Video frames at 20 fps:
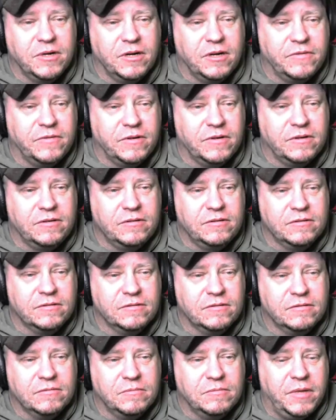if it
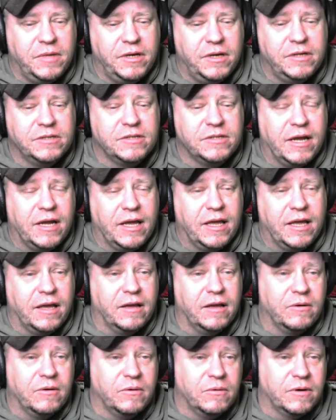means that I
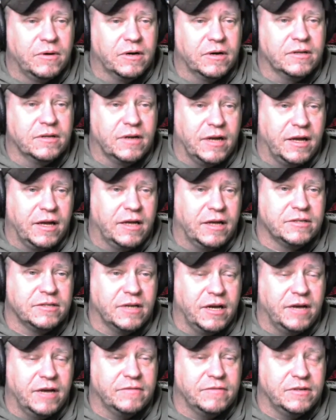can't go to work, then I guess
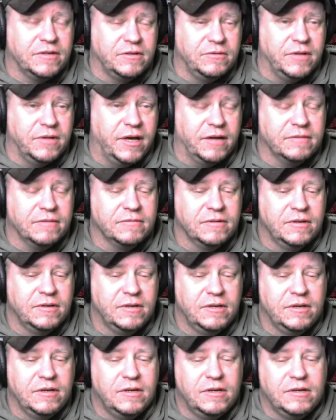I have to do that.
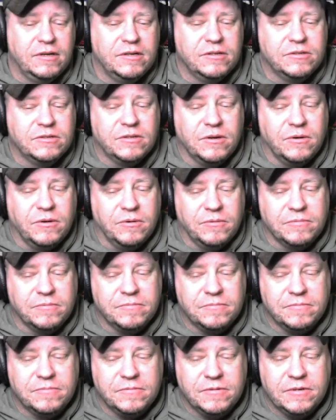So
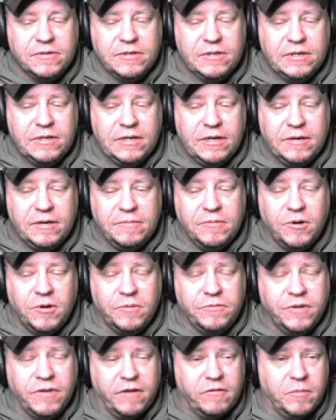
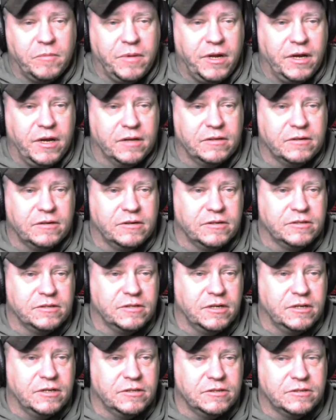hopefully everybody out there
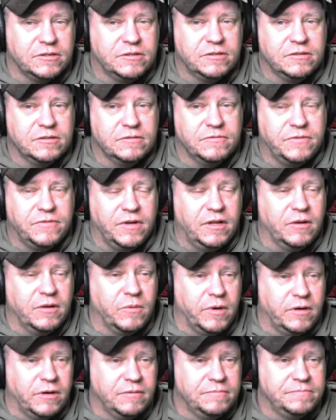is feeling
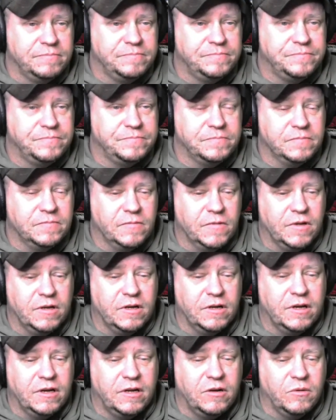well.
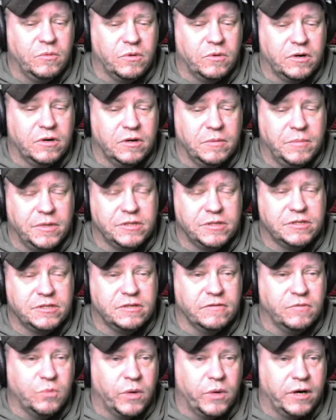I know we're in the midst
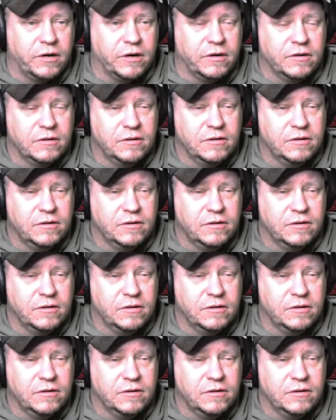of winter,